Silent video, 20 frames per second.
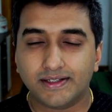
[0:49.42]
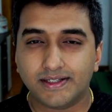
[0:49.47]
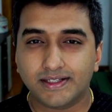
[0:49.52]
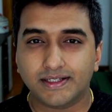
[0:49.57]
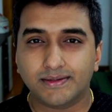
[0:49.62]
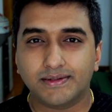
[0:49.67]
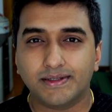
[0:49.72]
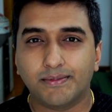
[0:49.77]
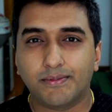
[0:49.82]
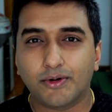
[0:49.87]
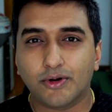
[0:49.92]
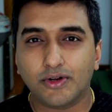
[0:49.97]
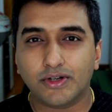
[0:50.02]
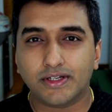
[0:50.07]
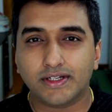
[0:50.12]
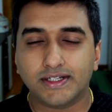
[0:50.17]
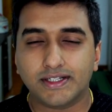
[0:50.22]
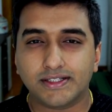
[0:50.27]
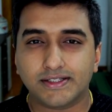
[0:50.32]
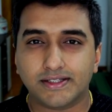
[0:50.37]
the
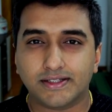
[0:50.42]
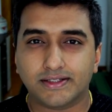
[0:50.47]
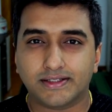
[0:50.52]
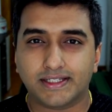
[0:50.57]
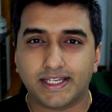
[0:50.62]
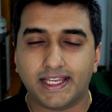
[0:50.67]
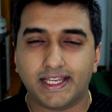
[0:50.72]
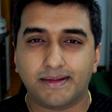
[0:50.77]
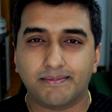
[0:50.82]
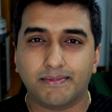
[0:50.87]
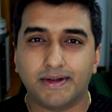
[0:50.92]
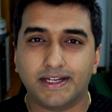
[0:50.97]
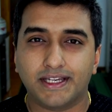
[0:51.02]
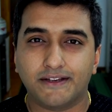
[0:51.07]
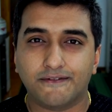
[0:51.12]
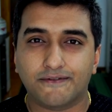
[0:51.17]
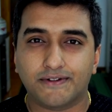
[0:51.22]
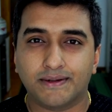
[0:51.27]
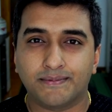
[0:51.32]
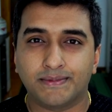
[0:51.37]
brokers take
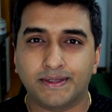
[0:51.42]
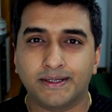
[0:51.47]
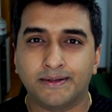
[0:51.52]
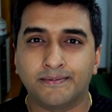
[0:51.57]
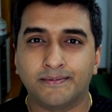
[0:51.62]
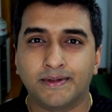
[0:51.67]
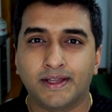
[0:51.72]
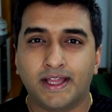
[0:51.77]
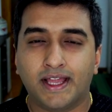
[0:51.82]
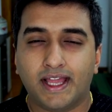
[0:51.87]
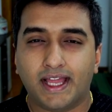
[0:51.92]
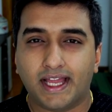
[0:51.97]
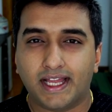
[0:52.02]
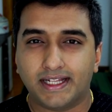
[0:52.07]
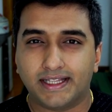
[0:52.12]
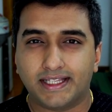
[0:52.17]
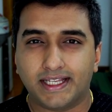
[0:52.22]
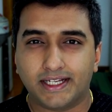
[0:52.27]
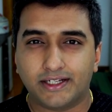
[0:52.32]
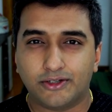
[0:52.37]
money from them
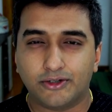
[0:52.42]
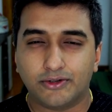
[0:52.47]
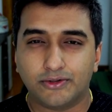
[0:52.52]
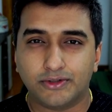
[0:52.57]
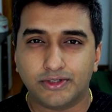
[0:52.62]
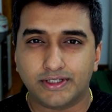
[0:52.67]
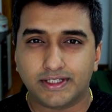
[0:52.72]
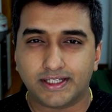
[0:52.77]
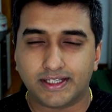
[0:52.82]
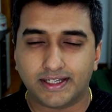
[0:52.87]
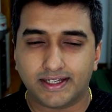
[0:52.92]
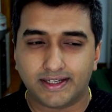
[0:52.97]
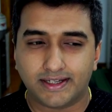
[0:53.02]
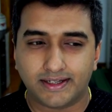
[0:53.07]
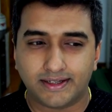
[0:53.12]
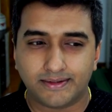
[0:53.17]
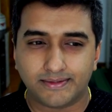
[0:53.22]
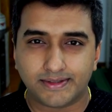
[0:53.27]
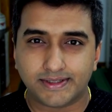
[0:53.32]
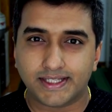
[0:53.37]
and they don't
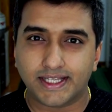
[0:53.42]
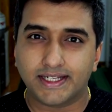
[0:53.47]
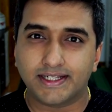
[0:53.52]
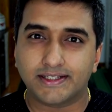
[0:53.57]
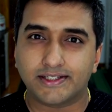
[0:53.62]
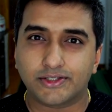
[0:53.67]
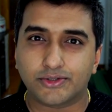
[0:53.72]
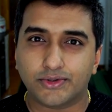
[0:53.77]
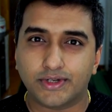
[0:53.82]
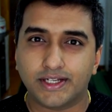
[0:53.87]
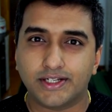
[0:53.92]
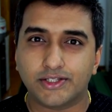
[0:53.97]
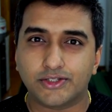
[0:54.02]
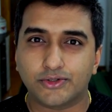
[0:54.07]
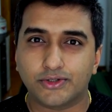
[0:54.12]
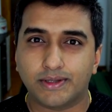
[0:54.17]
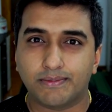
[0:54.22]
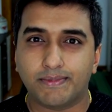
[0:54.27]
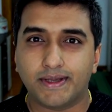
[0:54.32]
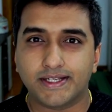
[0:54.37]
uh, send students
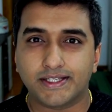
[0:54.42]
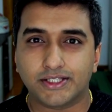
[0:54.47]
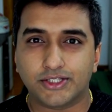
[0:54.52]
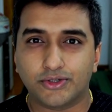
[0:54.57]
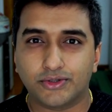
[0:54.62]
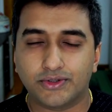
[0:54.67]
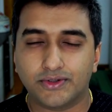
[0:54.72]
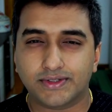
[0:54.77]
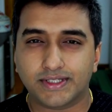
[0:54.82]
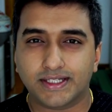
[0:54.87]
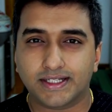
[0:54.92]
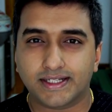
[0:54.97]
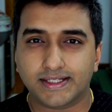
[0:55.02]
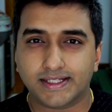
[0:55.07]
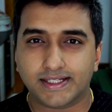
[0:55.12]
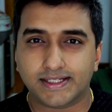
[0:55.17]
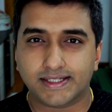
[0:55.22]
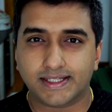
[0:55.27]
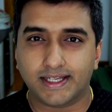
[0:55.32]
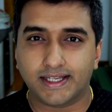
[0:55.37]
to the best universities in
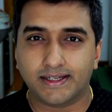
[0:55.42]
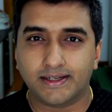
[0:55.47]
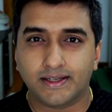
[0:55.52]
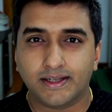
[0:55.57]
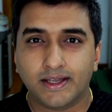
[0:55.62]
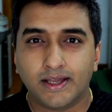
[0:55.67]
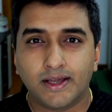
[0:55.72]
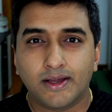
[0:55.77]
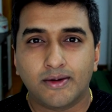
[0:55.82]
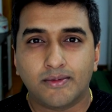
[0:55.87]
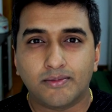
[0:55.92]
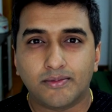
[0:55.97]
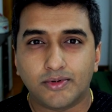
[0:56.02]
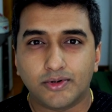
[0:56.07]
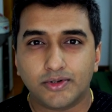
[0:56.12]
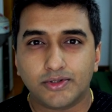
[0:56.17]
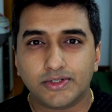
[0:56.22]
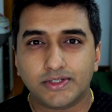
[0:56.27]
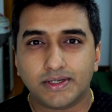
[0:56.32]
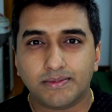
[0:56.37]
Kazakhstan.
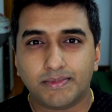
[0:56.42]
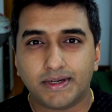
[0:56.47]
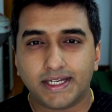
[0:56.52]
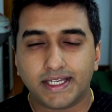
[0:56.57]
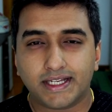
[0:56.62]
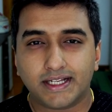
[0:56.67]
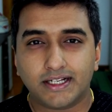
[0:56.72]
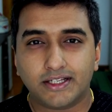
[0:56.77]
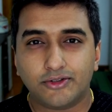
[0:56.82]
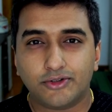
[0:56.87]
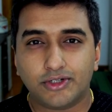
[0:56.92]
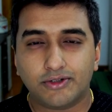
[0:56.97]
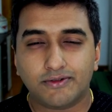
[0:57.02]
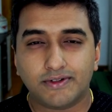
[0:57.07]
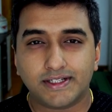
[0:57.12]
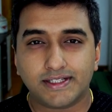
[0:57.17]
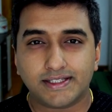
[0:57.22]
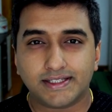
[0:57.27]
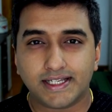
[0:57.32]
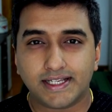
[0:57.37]
Most medical
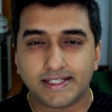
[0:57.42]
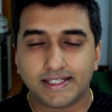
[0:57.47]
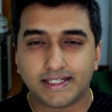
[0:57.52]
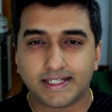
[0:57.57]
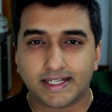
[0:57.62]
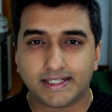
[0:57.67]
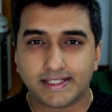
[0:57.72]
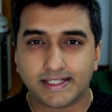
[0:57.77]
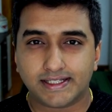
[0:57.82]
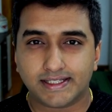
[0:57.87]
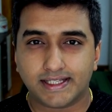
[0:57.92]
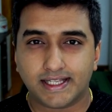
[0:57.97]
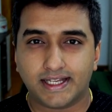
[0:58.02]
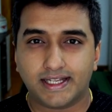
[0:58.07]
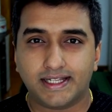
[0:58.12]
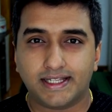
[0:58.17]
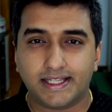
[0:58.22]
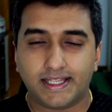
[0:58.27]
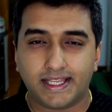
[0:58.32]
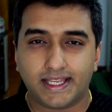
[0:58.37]
universities in
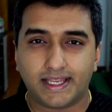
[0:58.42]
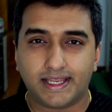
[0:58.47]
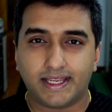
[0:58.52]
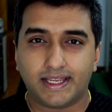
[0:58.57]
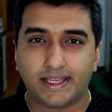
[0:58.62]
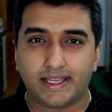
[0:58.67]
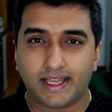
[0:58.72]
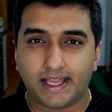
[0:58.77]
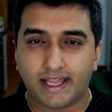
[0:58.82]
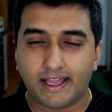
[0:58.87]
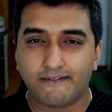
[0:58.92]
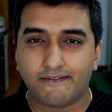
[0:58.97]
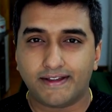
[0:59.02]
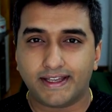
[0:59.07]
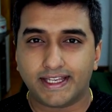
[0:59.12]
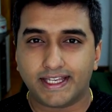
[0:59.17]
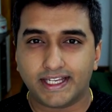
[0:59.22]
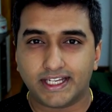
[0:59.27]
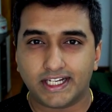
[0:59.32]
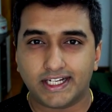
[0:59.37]
Kazakhstan, they have
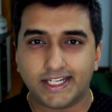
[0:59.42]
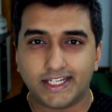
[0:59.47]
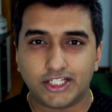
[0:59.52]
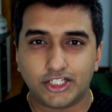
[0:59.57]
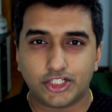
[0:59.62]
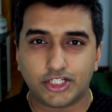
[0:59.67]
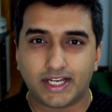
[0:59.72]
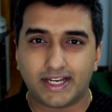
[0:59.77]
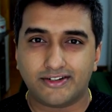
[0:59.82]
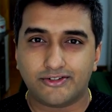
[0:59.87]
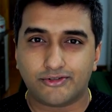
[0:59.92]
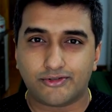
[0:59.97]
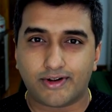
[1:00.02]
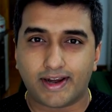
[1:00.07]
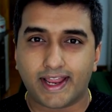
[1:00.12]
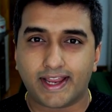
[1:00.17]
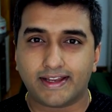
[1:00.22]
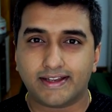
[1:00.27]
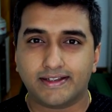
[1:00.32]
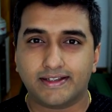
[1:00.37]
an English a
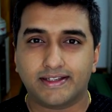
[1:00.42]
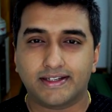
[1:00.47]
track.